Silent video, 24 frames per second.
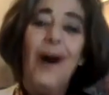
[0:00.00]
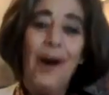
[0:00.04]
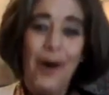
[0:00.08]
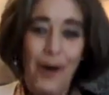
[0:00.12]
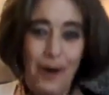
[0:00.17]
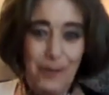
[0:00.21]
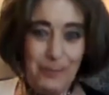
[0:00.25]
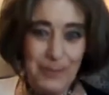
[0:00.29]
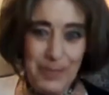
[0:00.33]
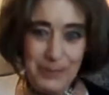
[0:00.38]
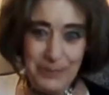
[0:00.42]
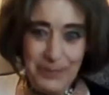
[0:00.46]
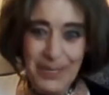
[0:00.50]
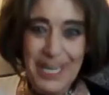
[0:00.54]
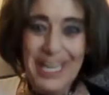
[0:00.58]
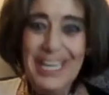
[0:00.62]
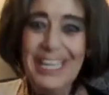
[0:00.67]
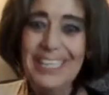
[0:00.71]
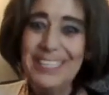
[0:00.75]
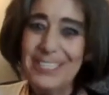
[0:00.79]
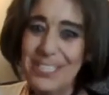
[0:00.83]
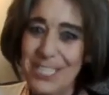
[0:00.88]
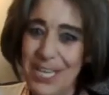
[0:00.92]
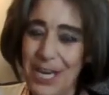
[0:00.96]
On my
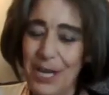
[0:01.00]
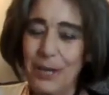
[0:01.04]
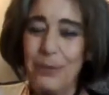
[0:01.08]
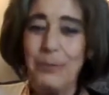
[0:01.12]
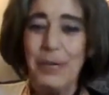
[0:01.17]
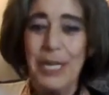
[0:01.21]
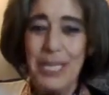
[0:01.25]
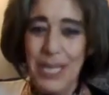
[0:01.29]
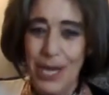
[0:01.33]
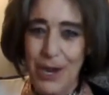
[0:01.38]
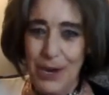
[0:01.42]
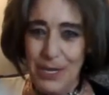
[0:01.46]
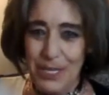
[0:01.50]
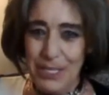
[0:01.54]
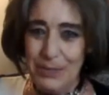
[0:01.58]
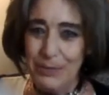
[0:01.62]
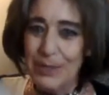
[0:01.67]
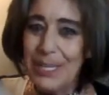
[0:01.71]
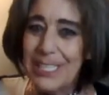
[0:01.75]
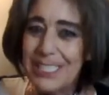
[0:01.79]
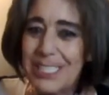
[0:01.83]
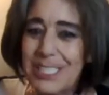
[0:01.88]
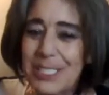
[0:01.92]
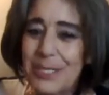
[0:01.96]
reading channel, my Noni
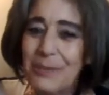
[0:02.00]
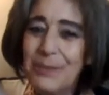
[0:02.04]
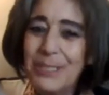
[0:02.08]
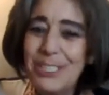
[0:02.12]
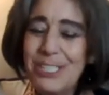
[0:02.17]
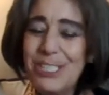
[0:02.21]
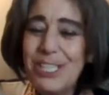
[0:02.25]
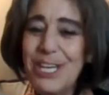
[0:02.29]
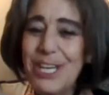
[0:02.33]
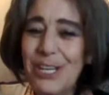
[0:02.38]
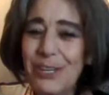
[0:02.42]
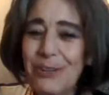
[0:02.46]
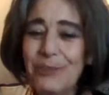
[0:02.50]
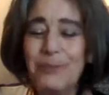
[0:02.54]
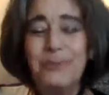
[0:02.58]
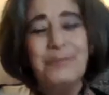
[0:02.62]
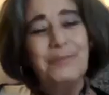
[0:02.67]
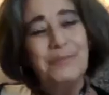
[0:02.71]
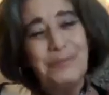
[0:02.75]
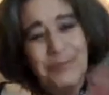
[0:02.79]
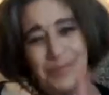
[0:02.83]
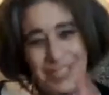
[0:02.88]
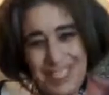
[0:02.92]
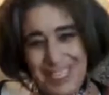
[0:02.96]
Reads to Me channel.
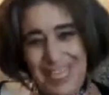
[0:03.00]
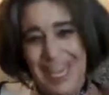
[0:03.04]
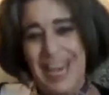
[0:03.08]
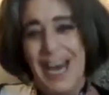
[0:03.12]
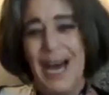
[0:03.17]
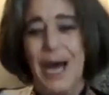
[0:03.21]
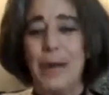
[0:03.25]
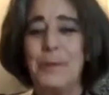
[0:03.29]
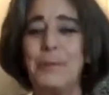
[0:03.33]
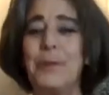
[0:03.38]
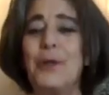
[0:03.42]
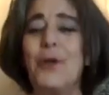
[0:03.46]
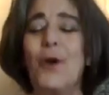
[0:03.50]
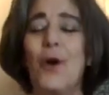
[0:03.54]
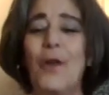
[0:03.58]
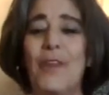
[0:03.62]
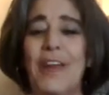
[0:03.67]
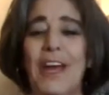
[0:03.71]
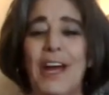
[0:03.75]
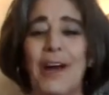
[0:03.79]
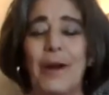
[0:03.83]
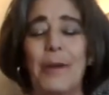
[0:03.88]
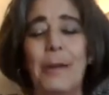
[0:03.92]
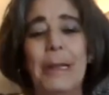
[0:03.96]
Yeah, I've been on
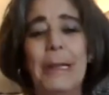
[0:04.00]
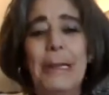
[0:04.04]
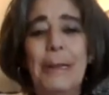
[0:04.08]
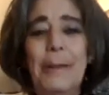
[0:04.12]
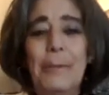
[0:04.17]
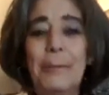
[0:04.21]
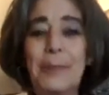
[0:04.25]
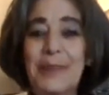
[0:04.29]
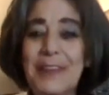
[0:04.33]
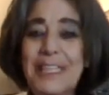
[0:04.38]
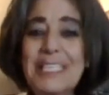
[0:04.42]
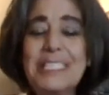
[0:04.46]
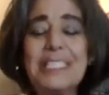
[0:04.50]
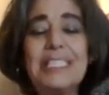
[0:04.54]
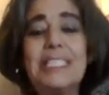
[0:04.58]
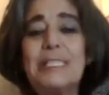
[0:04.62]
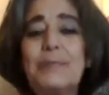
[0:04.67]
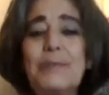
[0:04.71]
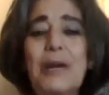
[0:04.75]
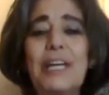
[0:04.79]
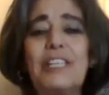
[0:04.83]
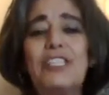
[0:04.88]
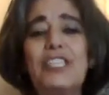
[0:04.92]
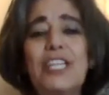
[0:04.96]
there. But this is
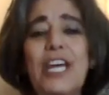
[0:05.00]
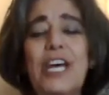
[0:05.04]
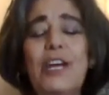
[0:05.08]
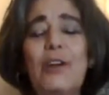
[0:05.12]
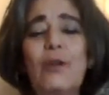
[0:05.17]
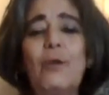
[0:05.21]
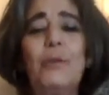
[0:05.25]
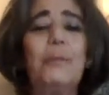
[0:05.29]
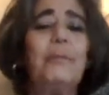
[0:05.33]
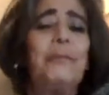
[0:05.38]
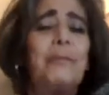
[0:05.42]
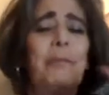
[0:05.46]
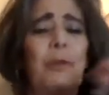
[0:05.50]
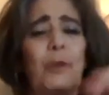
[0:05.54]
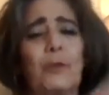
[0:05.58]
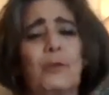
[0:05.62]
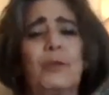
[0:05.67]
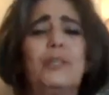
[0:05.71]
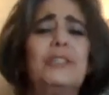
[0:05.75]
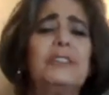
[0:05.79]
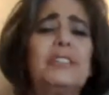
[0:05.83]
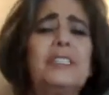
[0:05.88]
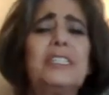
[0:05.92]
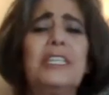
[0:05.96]
my channel,
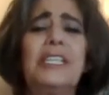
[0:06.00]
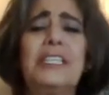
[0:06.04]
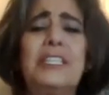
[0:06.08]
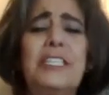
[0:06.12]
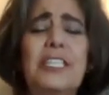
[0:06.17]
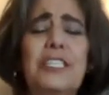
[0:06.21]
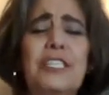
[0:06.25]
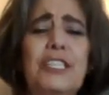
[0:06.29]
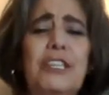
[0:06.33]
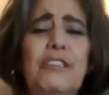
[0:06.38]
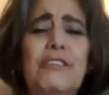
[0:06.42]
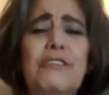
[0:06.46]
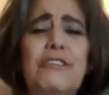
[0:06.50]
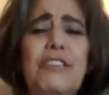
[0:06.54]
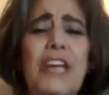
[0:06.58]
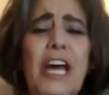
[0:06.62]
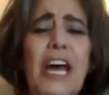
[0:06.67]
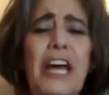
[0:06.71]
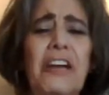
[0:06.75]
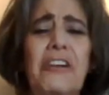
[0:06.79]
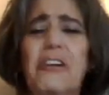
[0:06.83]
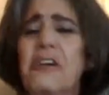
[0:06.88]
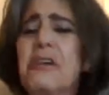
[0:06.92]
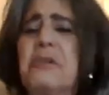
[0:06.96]
Route 62
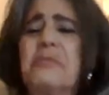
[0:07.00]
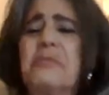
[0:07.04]
Chatter.